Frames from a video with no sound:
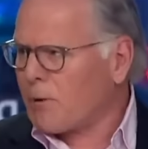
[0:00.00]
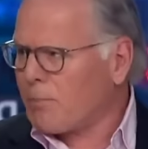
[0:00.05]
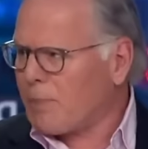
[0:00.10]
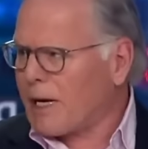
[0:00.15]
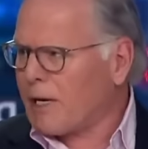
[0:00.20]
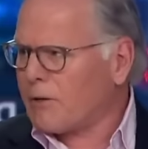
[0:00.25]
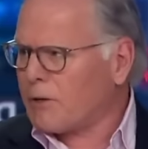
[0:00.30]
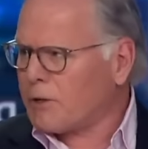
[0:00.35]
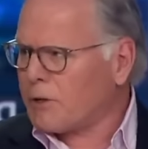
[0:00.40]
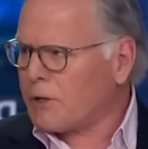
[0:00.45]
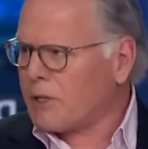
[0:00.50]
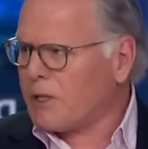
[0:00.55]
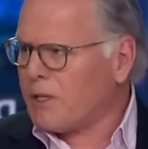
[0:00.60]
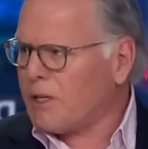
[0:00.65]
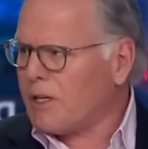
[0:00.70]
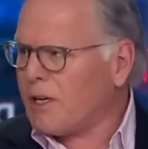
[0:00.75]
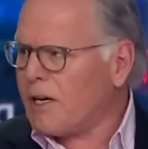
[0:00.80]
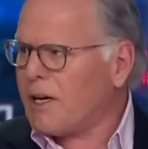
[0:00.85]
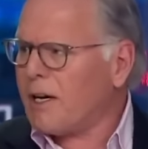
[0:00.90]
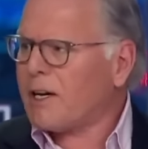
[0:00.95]
Warner
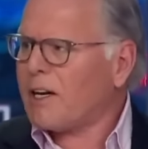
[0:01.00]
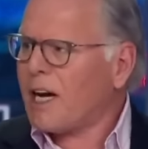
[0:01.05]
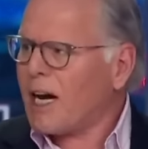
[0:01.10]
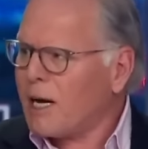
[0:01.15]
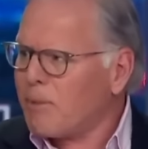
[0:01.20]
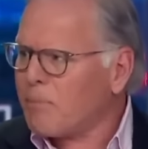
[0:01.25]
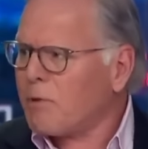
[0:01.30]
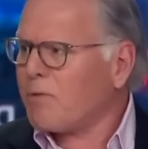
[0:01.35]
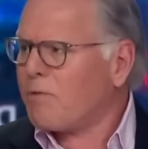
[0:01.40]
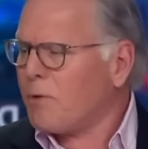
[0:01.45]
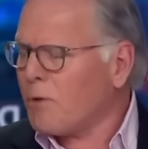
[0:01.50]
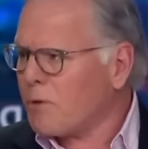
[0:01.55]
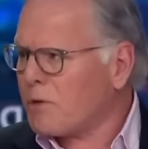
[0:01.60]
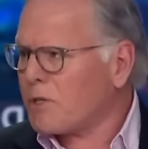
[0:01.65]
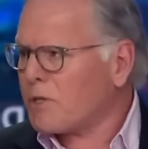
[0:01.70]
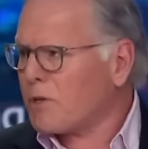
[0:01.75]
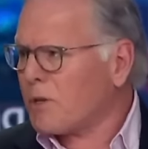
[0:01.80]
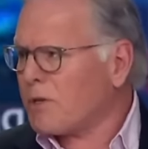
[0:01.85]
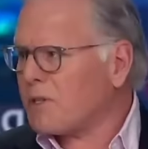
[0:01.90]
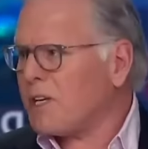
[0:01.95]
Brothers Discovery is
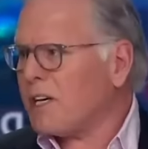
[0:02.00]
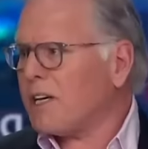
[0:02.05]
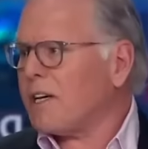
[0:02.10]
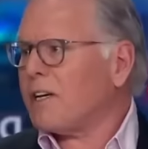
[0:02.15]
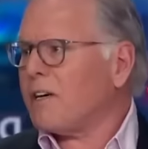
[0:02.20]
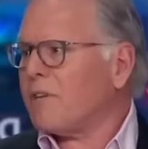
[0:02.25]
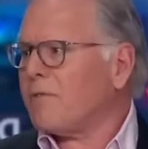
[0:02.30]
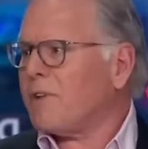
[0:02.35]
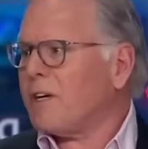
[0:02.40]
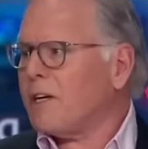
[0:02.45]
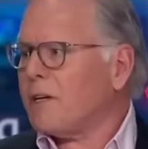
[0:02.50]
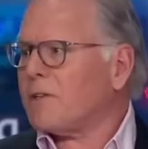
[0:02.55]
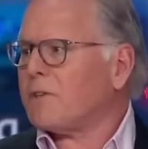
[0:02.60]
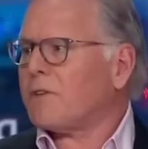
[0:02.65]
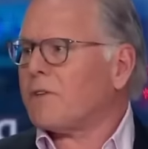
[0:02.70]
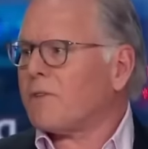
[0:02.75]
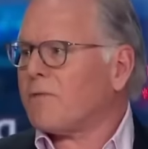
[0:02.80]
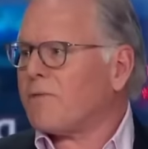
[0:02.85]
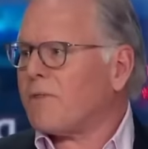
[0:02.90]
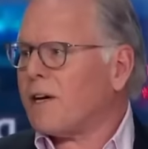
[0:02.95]
shutting down their
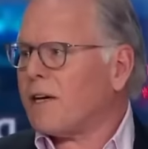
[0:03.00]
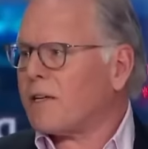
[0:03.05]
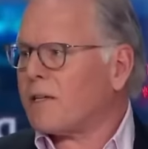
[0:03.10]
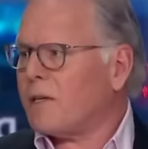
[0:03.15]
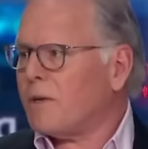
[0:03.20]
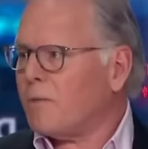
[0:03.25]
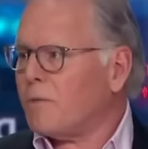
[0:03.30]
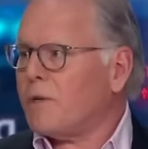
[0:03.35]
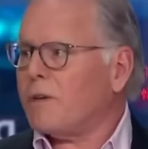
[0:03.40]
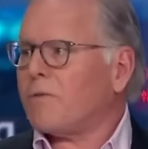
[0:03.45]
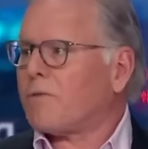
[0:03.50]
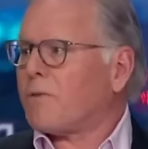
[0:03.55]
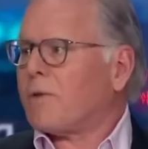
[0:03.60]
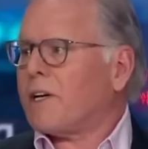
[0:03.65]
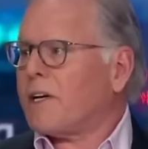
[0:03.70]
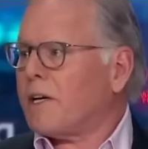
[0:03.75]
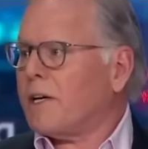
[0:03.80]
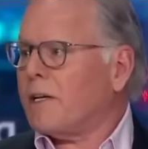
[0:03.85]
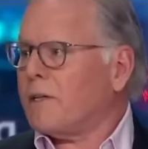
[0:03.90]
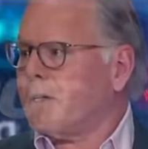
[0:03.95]
RSN business
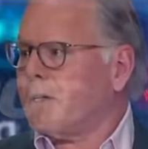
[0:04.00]
entirely.